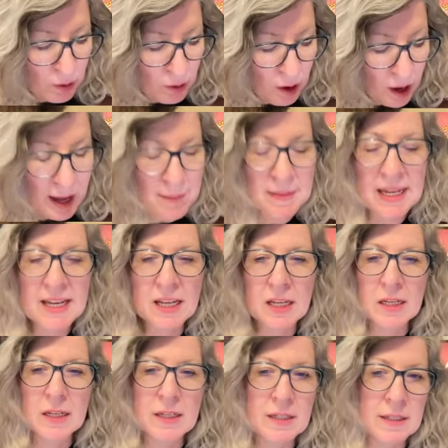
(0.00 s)
I'm gonna
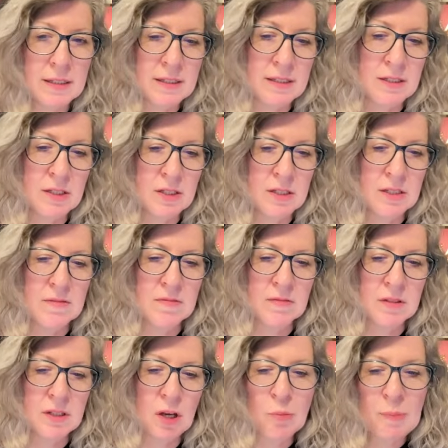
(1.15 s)

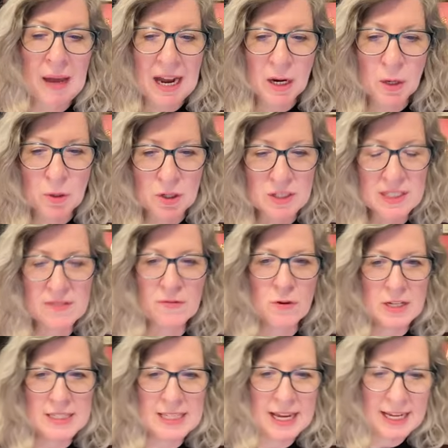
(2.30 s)
go backwards for a
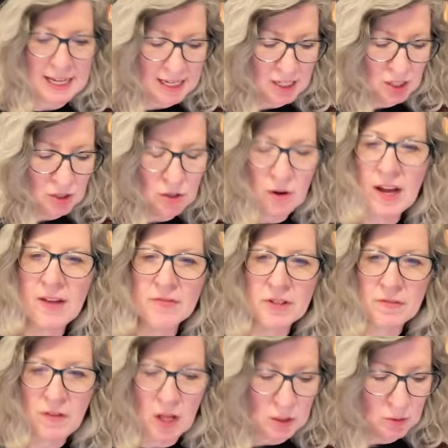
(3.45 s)
second. You don't have to
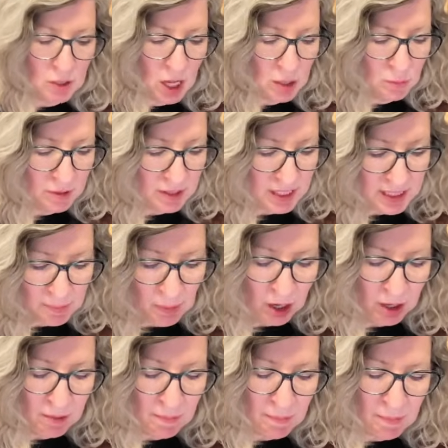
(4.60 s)
follow along with this
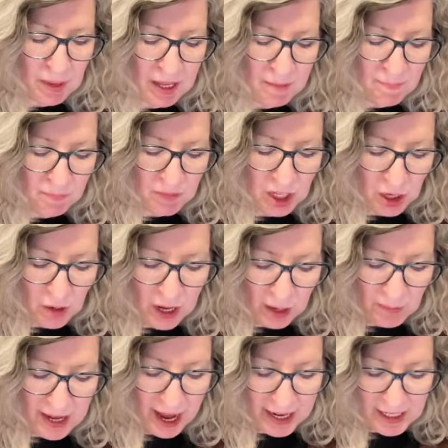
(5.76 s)
part, but you know how we
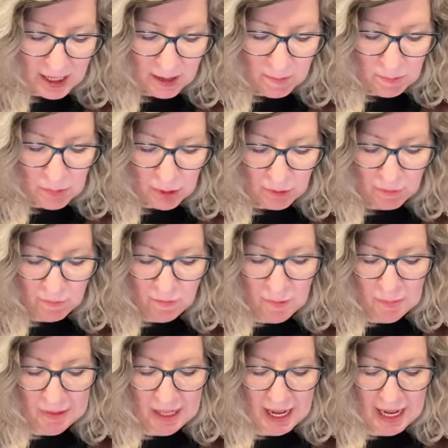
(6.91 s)
had to move the
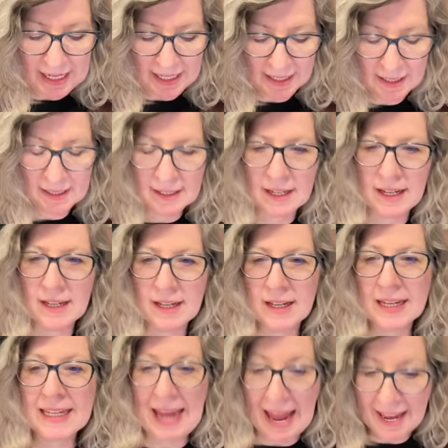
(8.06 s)
black
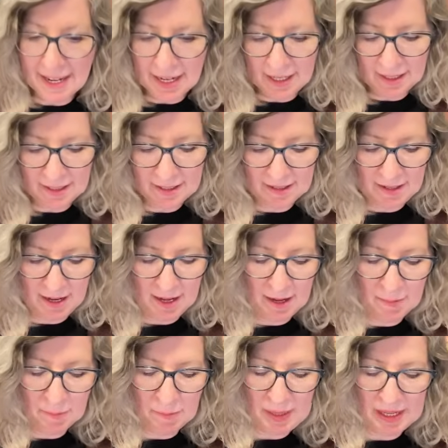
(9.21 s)
again
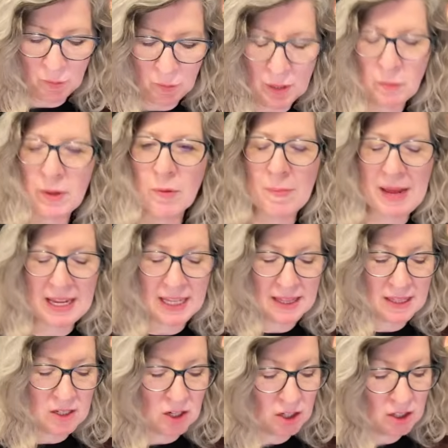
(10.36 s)
when we were making
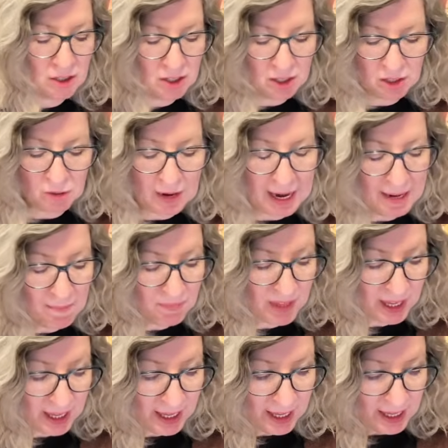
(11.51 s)
the gray?
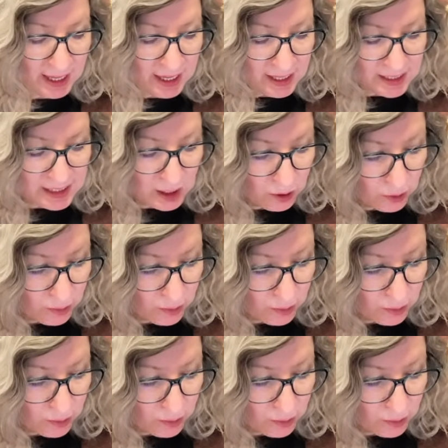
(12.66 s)
So